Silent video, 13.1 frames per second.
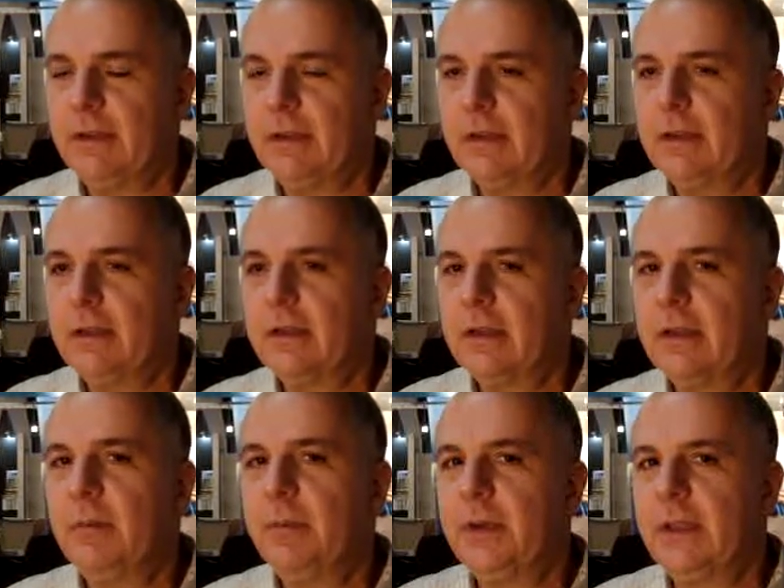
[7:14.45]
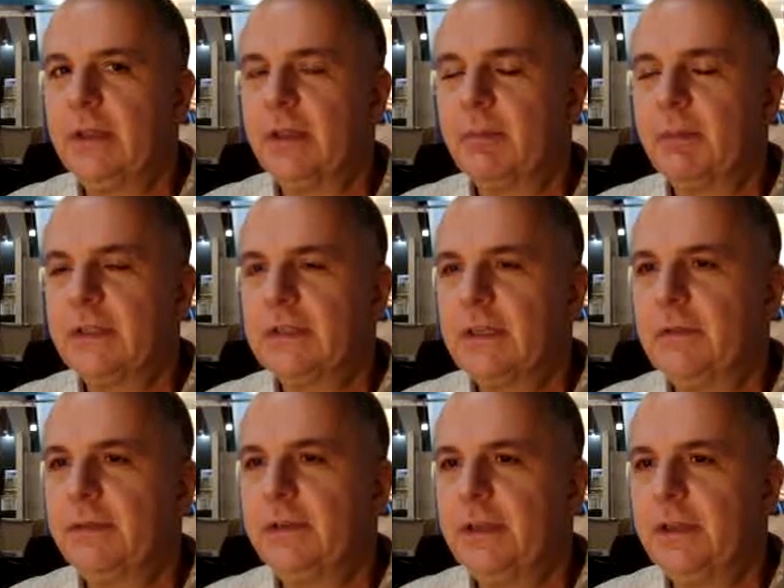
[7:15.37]
a company like
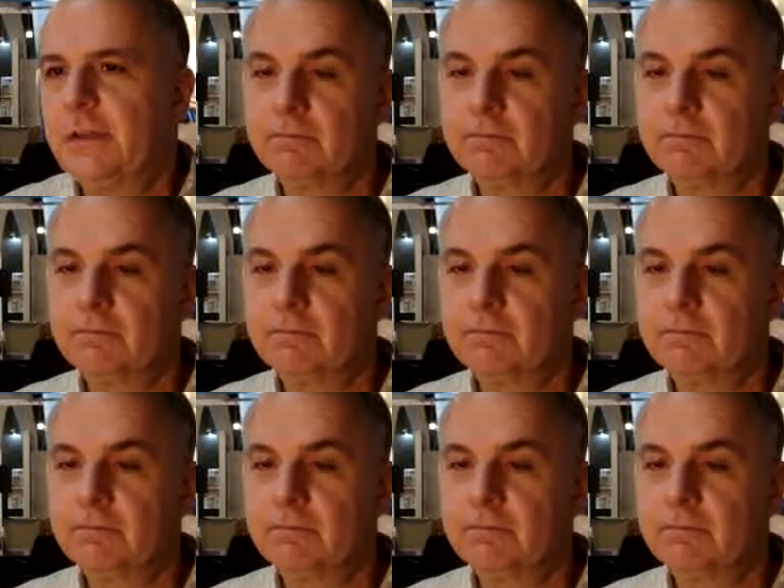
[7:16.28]
myself here.